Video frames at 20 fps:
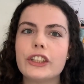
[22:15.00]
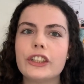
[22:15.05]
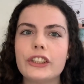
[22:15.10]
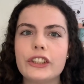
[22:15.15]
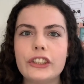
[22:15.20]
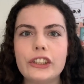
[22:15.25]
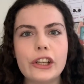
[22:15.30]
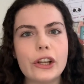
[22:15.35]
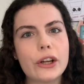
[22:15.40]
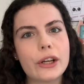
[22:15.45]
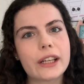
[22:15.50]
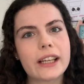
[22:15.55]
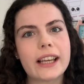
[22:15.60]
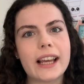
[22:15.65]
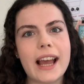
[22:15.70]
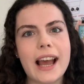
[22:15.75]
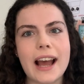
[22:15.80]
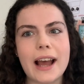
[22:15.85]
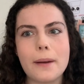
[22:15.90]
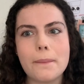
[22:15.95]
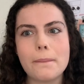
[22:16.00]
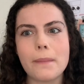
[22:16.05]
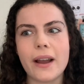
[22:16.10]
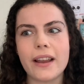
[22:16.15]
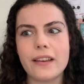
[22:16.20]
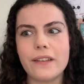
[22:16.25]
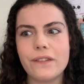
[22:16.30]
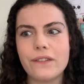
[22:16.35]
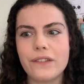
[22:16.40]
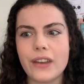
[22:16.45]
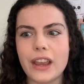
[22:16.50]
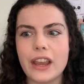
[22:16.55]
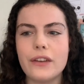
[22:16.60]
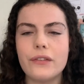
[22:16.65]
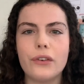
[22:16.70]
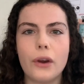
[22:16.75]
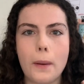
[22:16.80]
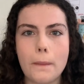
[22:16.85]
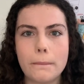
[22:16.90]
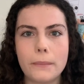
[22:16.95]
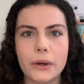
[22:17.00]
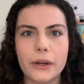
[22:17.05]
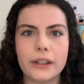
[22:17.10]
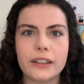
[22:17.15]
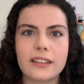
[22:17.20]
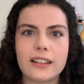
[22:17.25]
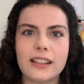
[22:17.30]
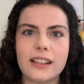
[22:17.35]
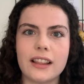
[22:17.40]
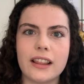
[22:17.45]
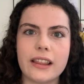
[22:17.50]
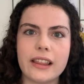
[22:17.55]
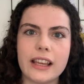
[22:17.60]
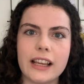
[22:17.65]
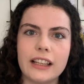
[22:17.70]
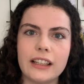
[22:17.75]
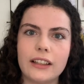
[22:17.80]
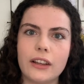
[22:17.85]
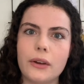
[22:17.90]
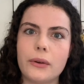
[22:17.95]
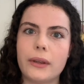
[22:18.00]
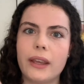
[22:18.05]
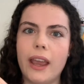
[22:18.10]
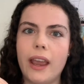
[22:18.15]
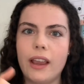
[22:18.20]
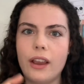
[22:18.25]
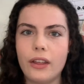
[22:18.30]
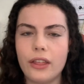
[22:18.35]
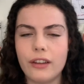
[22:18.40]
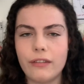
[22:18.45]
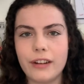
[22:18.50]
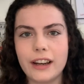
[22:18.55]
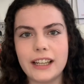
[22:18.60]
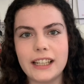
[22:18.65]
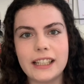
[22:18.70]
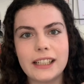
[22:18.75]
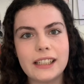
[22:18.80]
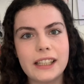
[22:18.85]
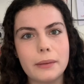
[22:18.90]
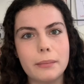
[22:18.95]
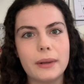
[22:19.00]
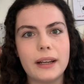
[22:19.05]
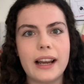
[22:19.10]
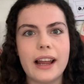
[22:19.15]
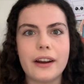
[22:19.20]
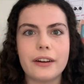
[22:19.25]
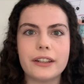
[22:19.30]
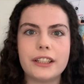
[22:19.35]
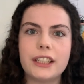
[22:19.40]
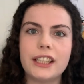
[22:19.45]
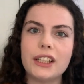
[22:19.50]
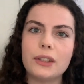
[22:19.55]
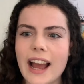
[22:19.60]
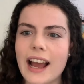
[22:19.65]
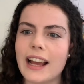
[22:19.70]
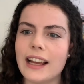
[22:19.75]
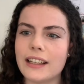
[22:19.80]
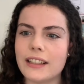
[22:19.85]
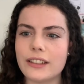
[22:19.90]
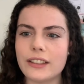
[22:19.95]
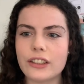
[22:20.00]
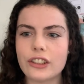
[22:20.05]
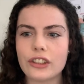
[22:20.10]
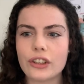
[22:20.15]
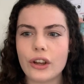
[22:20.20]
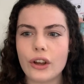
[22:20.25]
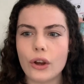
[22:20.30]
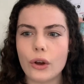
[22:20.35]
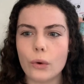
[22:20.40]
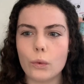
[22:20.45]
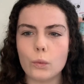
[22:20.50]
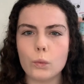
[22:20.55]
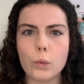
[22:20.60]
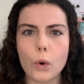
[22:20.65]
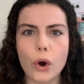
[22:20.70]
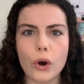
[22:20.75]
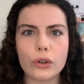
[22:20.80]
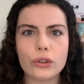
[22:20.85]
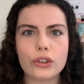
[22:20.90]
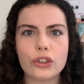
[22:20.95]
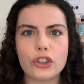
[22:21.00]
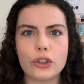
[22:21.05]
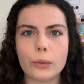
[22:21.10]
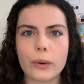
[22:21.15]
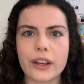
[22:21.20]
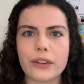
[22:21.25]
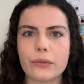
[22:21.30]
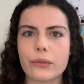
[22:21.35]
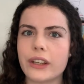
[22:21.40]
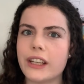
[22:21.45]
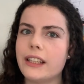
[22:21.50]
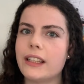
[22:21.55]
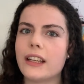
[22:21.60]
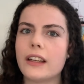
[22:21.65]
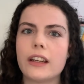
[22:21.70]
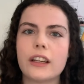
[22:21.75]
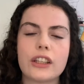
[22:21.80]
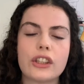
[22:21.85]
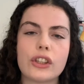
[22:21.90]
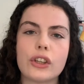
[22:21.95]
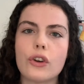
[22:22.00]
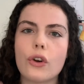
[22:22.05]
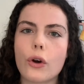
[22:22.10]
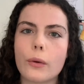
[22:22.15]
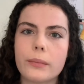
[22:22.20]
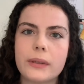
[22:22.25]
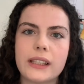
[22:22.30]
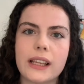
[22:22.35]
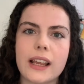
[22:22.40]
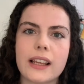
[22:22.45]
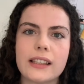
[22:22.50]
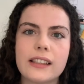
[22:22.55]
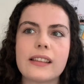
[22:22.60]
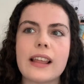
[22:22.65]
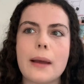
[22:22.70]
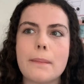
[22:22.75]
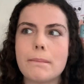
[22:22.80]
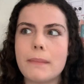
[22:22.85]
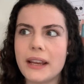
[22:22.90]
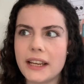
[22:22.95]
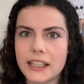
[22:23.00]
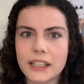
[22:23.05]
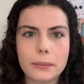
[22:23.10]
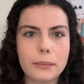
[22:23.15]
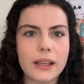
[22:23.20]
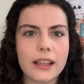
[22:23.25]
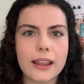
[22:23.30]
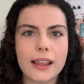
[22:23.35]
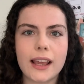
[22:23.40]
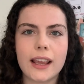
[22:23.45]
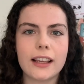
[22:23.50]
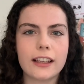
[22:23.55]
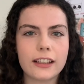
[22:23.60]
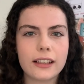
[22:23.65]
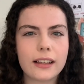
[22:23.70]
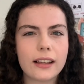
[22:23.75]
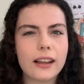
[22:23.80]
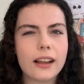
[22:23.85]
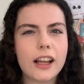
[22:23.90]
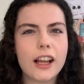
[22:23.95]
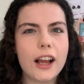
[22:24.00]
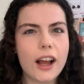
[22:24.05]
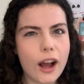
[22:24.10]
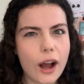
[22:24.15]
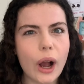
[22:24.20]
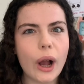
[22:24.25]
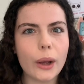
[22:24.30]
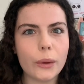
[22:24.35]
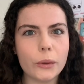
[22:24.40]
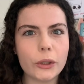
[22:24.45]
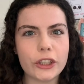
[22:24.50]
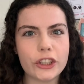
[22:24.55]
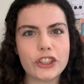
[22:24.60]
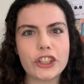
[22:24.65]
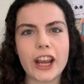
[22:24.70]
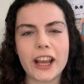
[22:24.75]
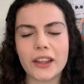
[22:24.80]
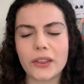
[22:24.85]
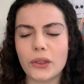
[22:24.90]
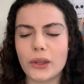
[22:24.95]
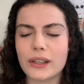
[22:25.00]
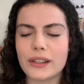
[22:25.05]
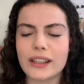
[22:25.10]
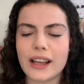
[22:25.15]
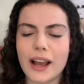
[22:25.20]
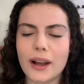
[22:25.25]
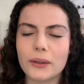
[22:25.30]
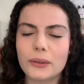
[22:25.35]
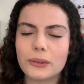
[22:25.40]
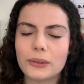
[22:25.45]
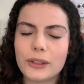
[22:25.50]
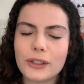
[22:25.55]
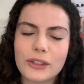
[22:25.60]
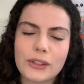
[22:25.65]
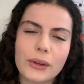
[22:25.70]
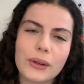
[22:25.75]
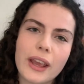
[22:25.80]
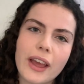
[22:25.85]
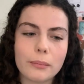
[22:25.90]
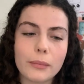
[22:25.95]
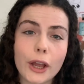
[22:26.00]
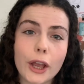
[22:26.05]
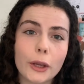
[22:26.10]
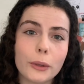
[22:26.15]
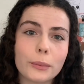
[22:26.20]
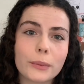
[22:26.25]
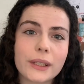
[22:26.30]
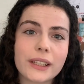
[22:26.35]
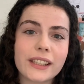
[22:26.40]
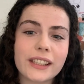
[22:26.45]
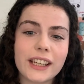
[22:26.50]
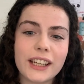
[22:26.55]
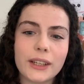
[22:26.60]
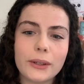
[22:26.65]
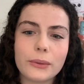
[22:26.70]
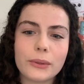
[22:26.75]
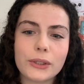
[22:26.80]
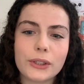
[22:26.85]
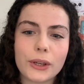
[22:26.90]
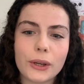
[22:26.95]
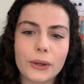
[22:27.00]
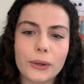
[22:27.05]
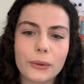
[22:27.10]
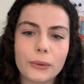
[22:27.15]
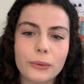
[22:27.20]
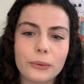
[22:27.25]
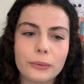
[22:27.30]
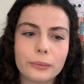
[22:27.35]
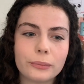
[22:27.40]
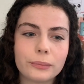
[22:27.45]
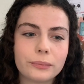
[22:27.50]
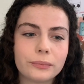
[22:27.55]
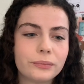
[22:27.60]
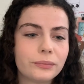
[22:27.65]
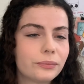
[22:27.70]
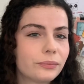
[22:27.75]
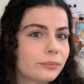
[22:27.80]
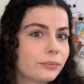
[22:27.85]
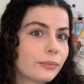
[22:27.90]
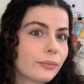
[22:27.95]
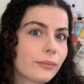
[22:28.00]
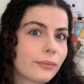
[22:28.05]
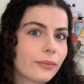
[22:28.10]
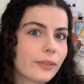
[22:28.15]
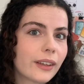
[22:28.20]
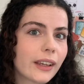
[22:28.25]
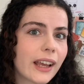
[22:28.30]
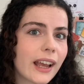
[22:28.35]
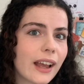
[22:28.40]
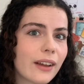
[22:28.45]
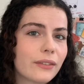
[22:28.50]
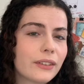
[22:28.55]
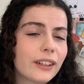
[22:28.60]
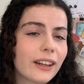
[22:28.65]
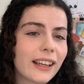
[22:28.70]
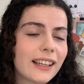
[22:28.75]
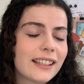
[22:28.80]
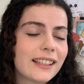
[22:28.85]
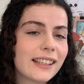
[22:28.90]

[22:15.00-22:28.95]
look at my favourite books and think, okay, are there any similarities, and what do I read in a synopsis that makes me think I want to check this out? So yeah, I hope to see you soon. Have a nice